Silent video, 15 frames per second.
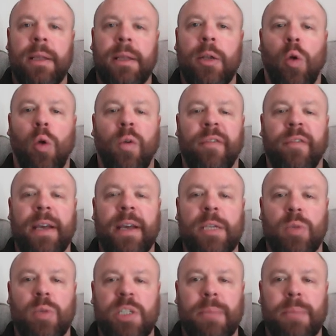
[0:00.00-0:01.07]
the no
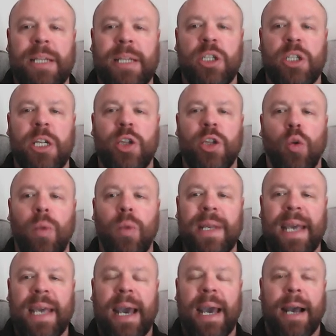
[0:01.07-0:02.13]
phase, which means you
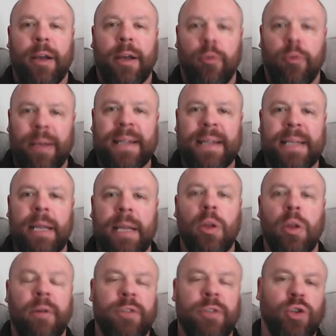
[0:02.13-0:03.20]
don't get a great
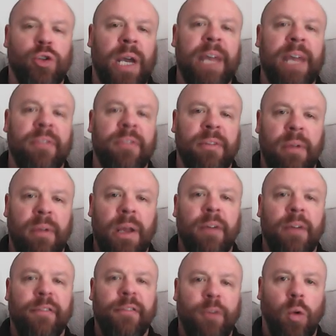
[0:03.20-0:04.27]
deal of driving
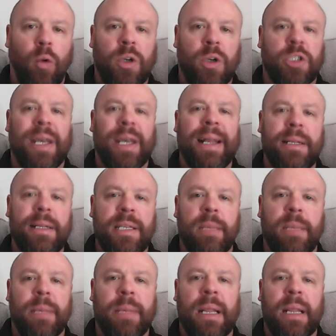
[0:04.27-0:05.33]
force into
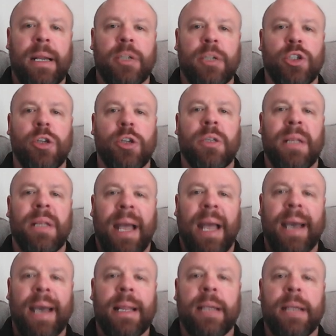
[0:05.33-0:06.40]
the middle latitude and
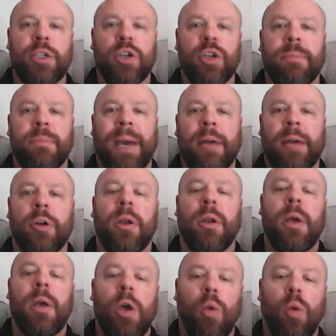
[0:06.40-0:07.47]
high latitude pattern
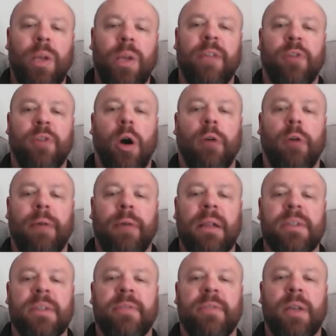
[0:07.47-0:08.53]
when you've got a
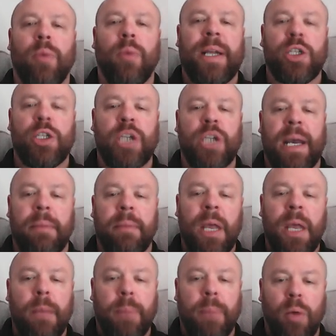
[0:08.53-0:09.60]
relatively weak jet.
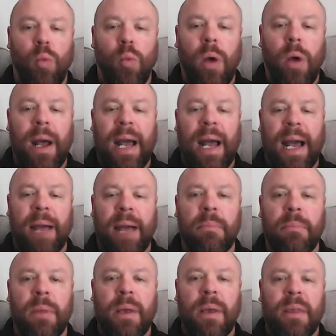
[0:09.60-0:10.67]
But what I
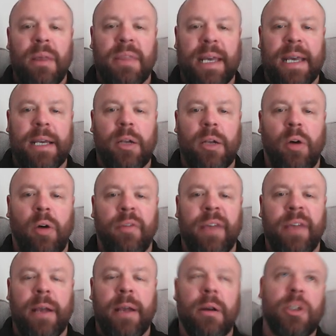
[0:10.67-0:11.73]
am thinking of
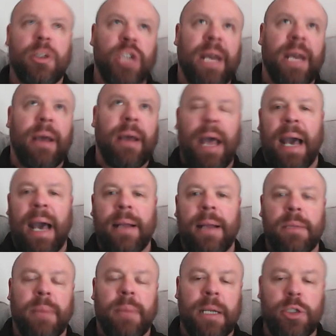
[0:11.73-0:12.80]
here, jet
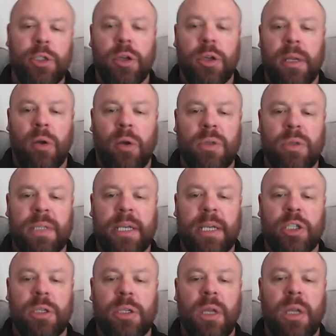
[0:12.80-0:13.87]
and Madden-Julian
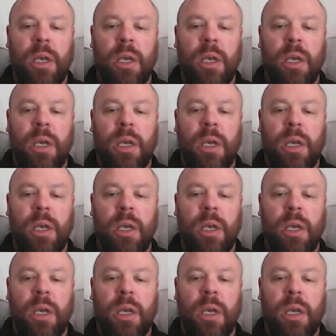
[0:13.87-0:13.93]
oscillation,